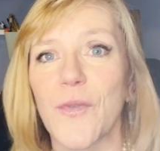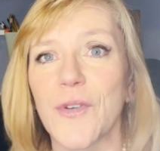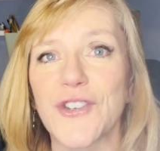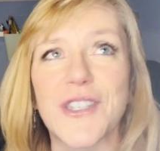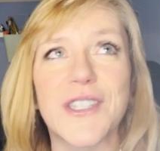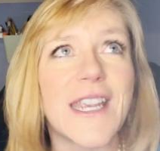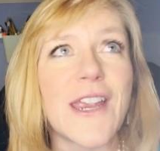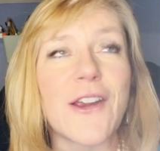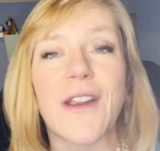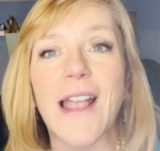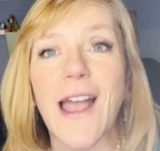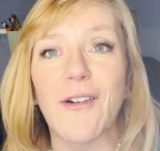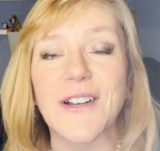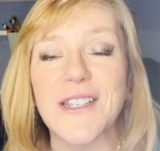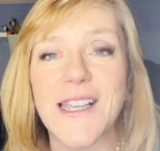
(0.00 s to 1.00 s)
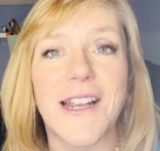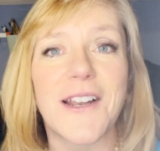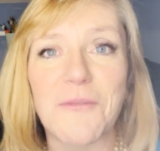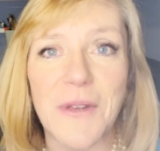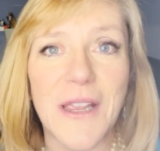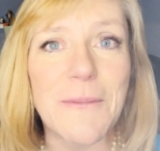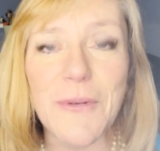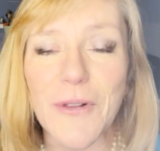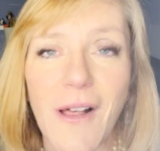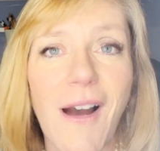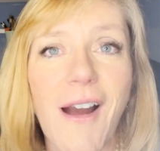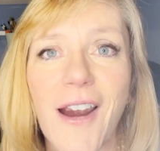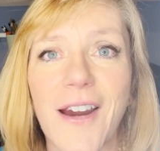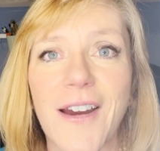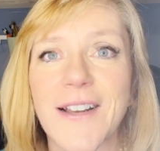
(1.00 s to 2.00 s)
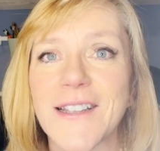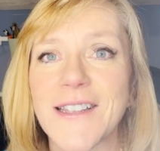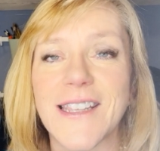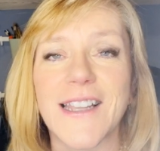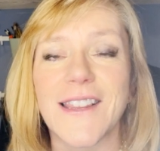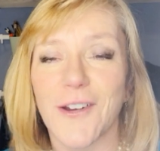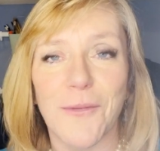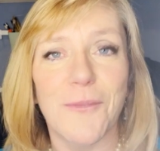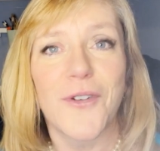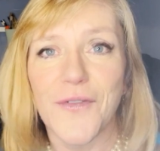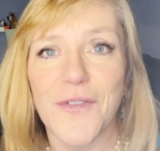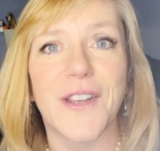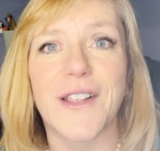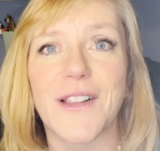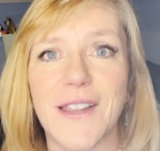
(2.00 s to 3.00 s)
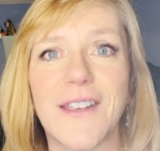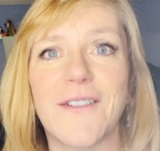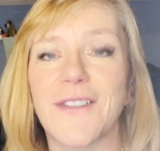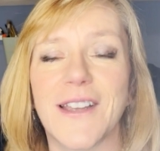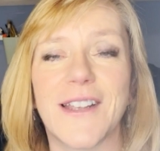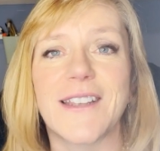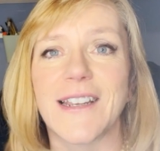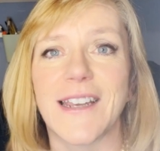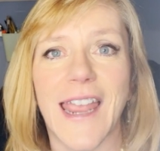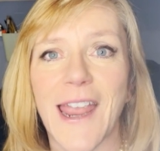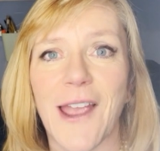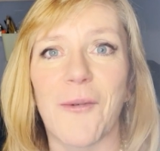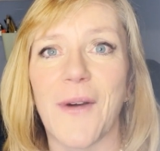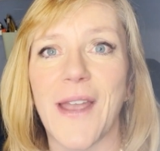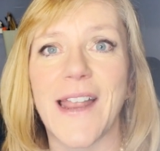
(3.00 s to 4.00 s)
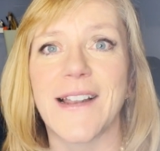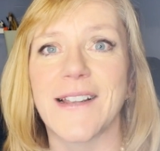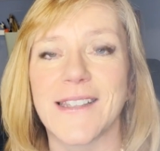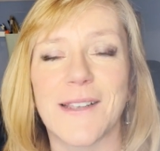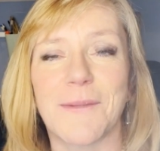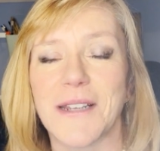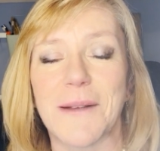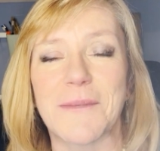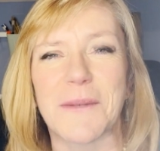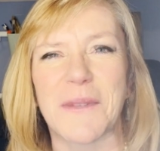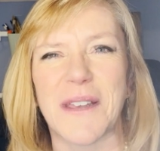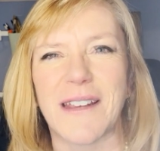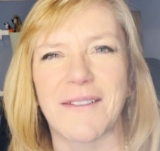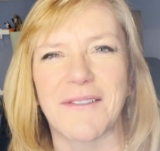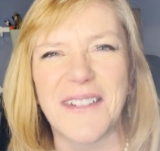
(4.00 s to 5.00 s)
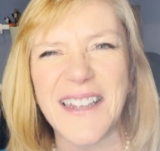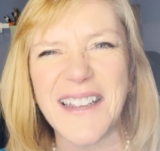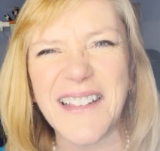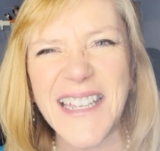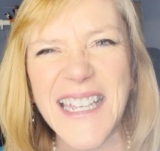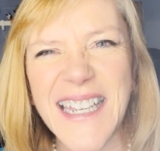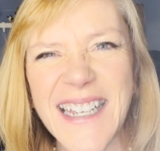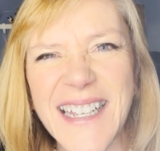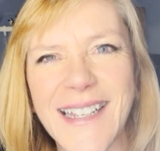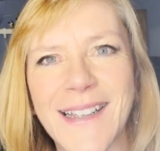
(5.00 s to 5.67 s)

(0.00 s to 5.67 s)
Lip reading: just hearing how excited people are that they're moving to Cleveland and can't wait. And sometimes I'm like, really?